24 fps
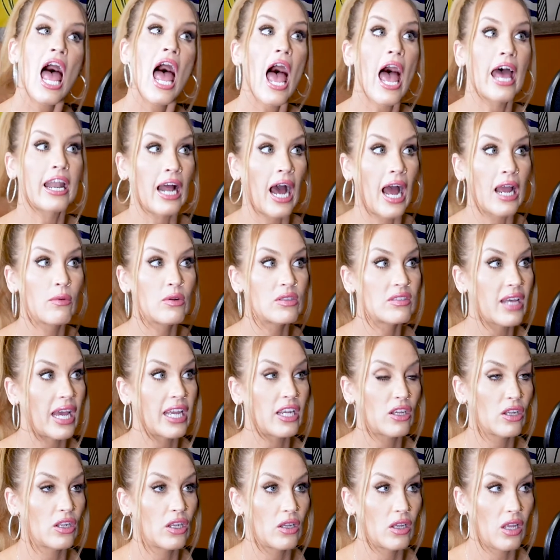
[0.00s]
And I was
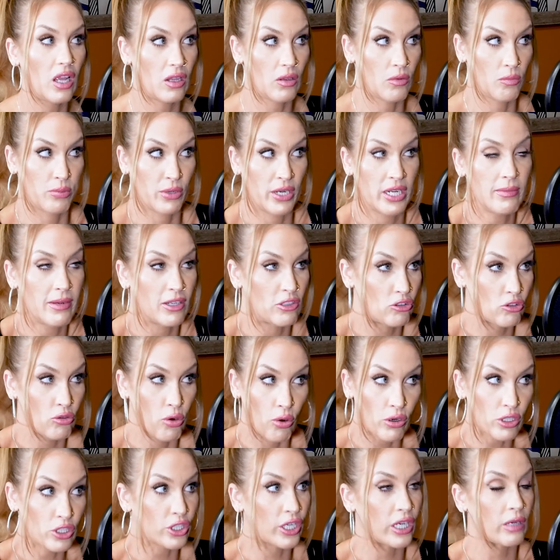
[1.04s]
like pretty much
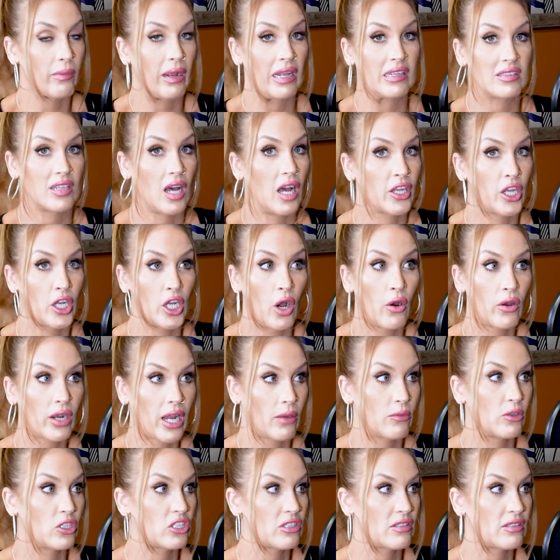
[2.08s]
torturing myself, and
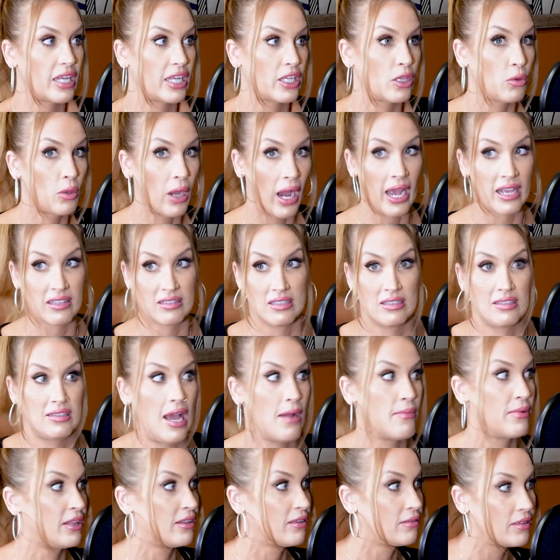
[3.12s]
I was just like, you guys, this is
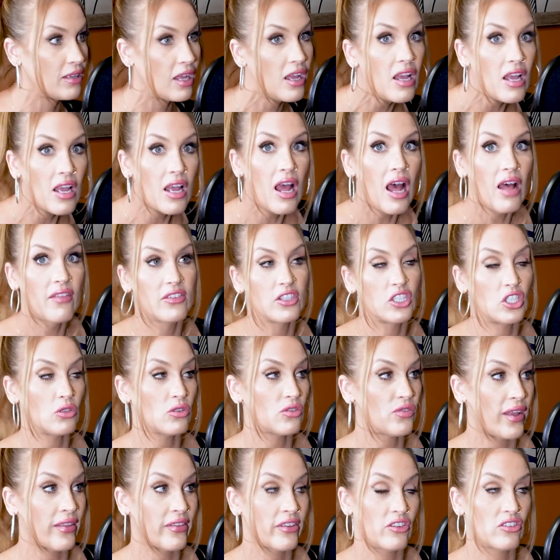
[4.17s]
happening. And then she was
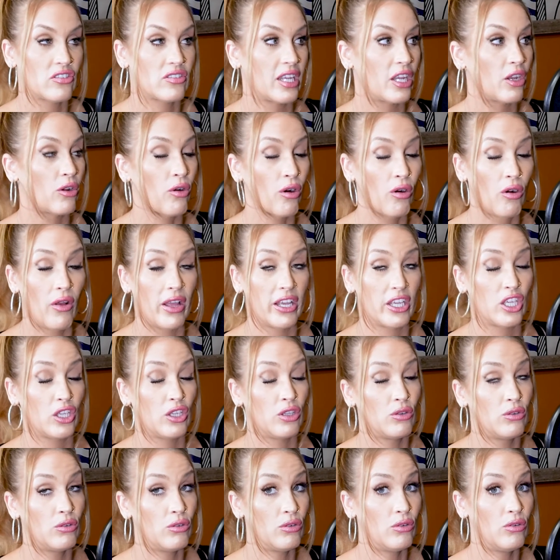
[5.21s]
finally just like, girl, like
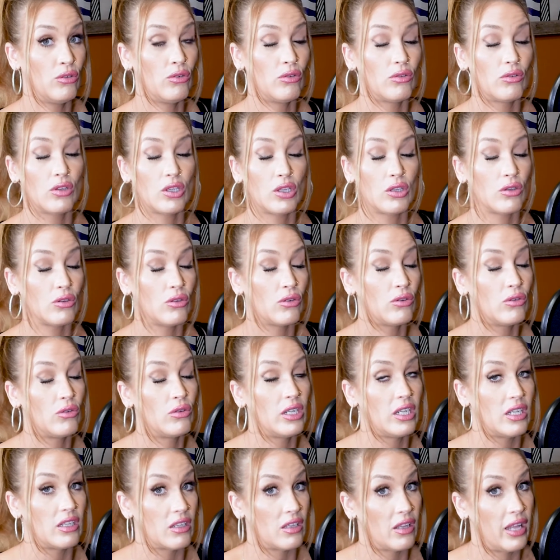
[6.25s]
you
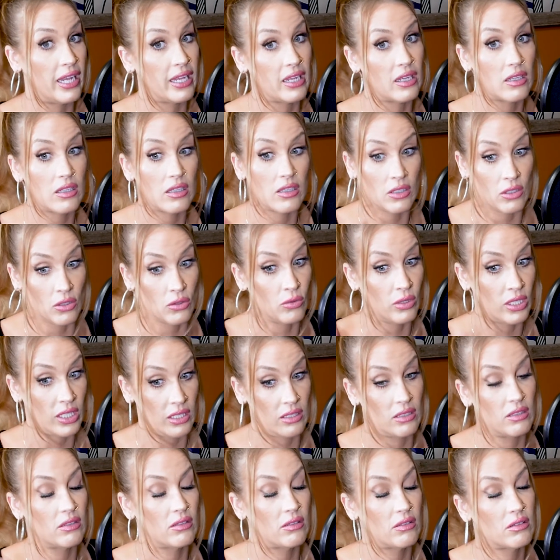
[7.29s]
need
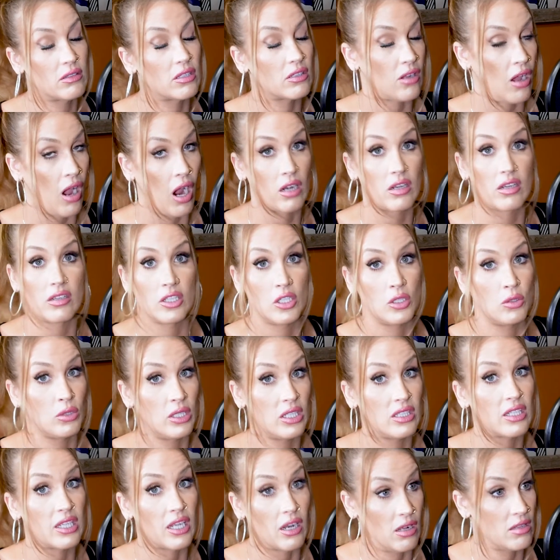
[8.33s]
to talk to, you
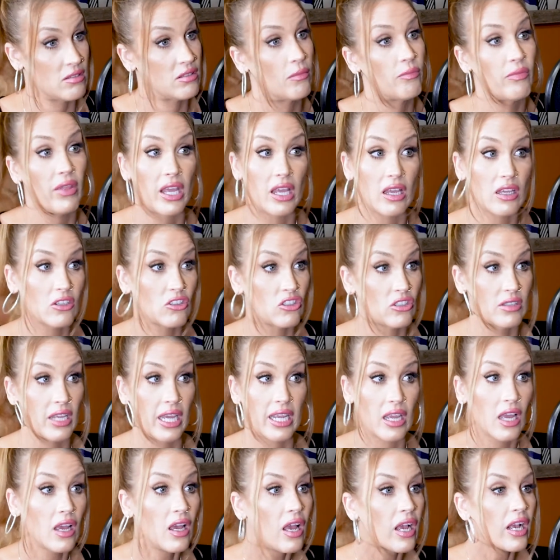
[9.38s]
need to get on something. She's
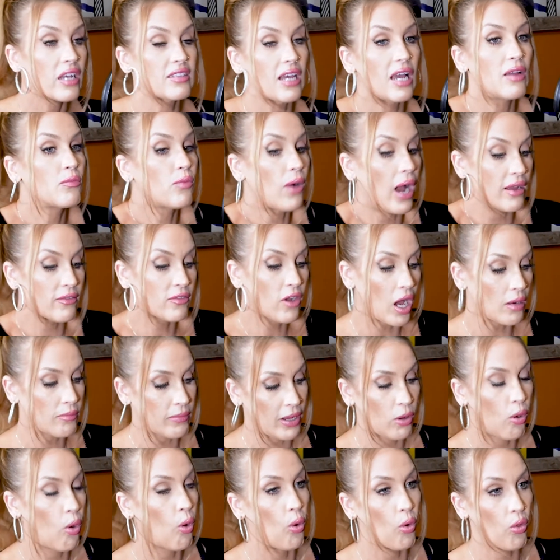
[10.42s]
like, because I've gone
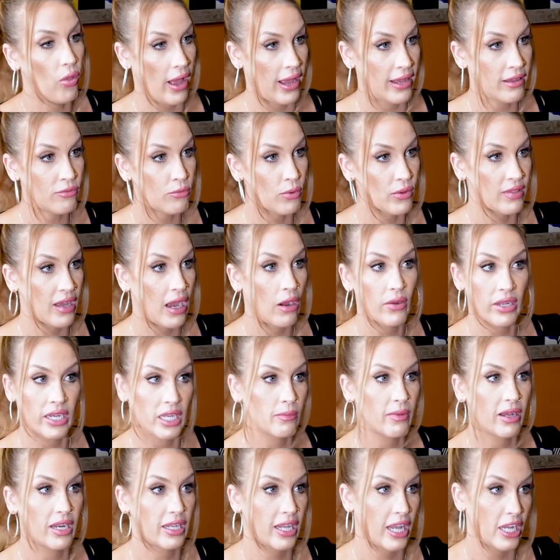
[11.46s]
my whole life without any
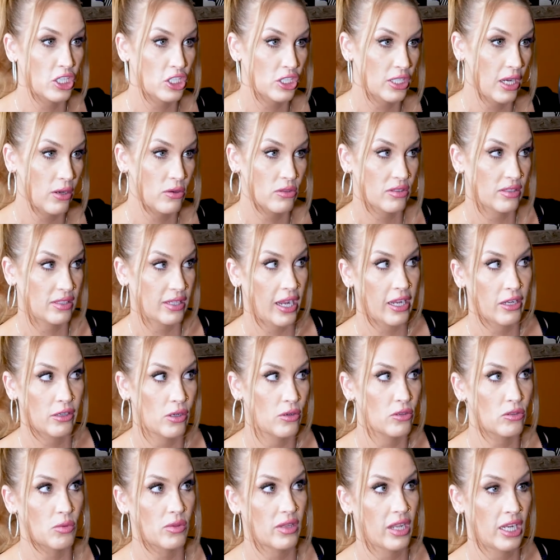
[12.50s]
medication. I was
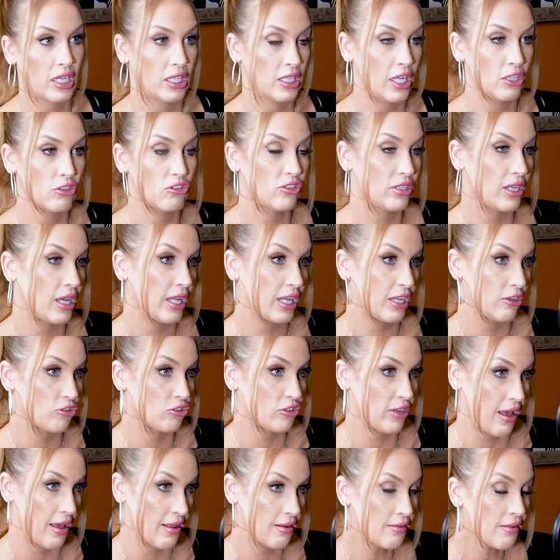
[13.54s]
diagnosed with ADHD at age
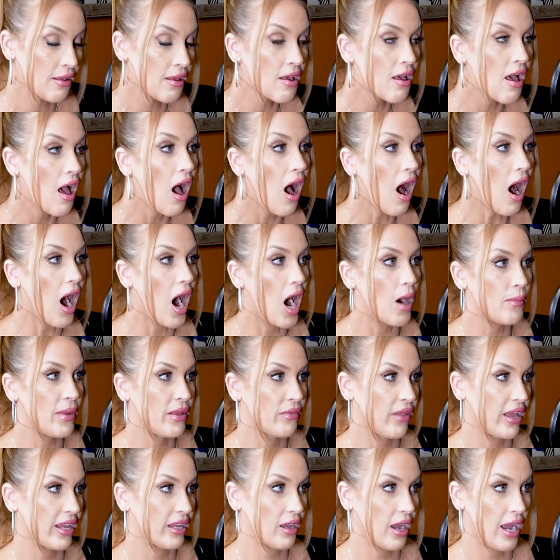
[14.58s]
10.
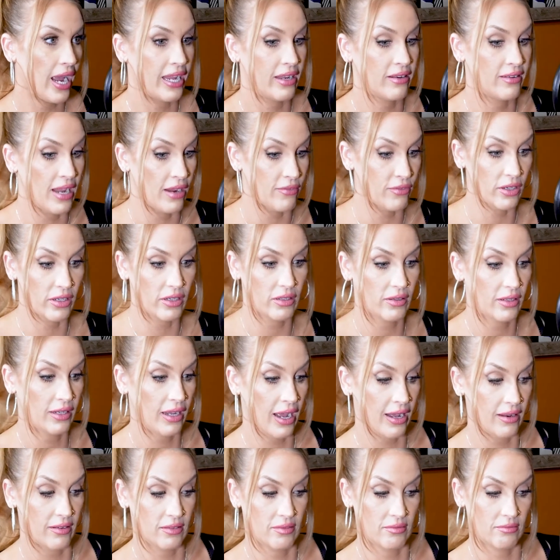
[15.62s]
And like I never
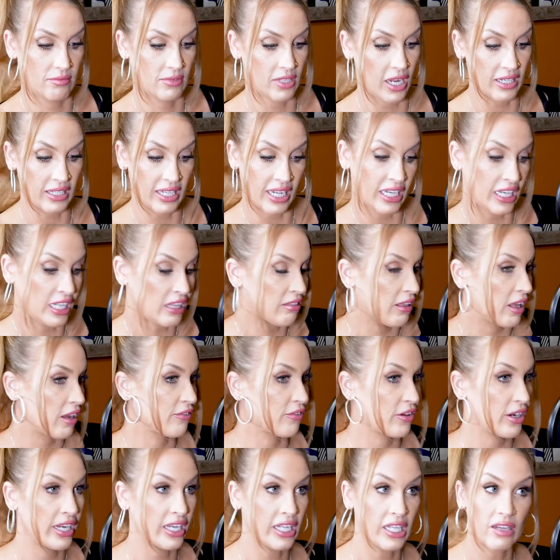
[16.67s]
had done anything
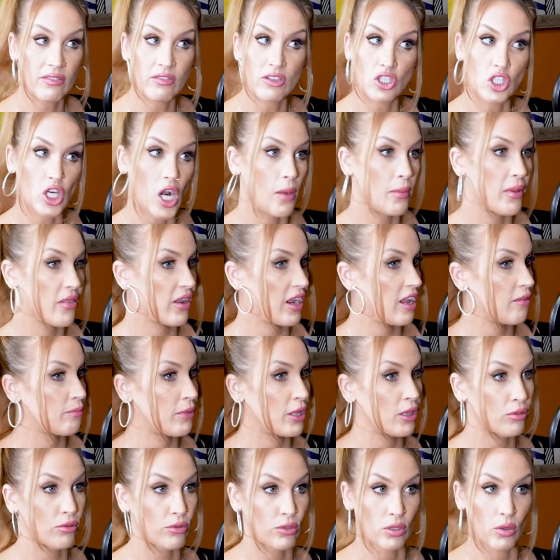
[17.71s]
for any of the trauma that I've
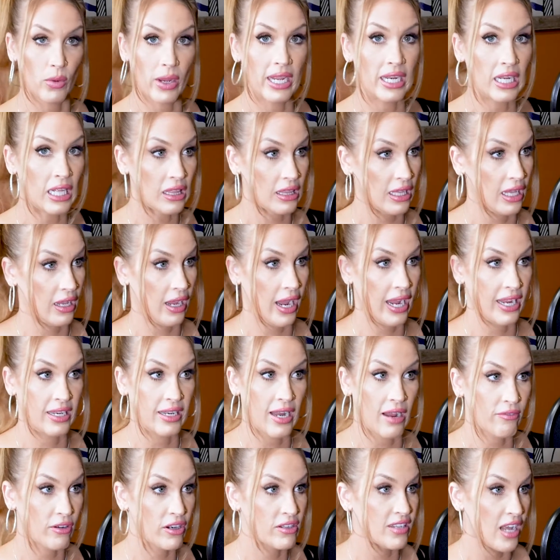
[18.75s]
been through, anything. I
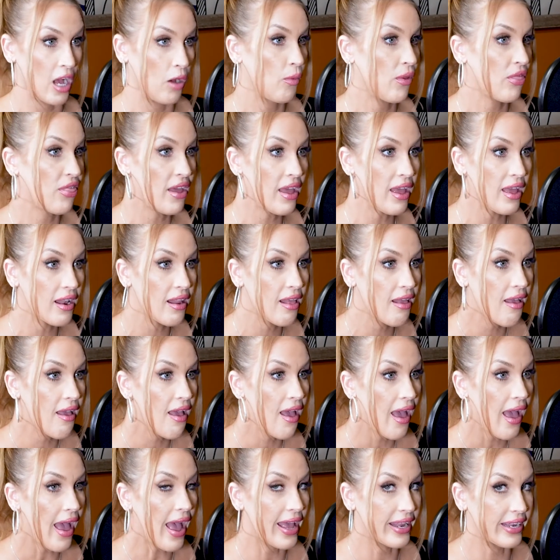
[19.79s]
never dealt with it.
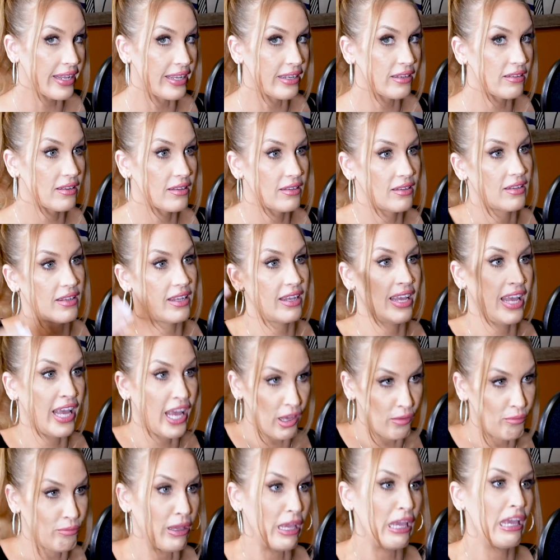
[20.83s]
And it
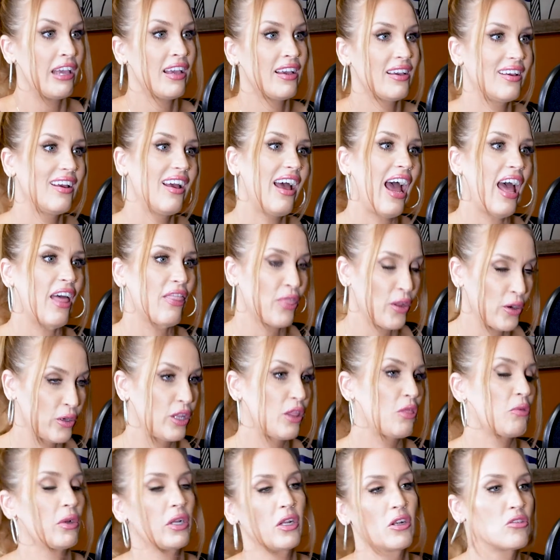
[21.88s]
hit me at
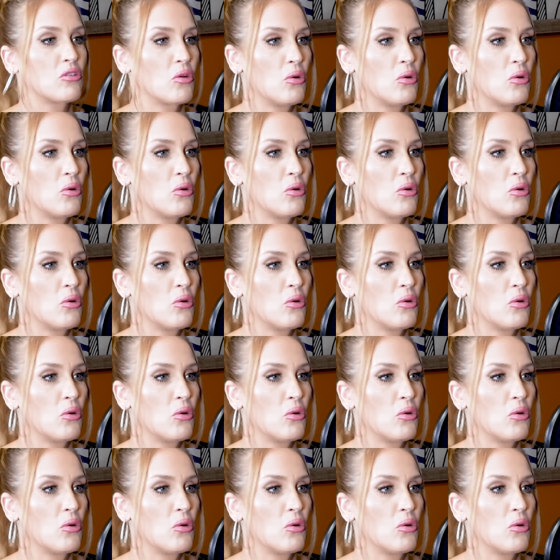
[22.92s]
33 years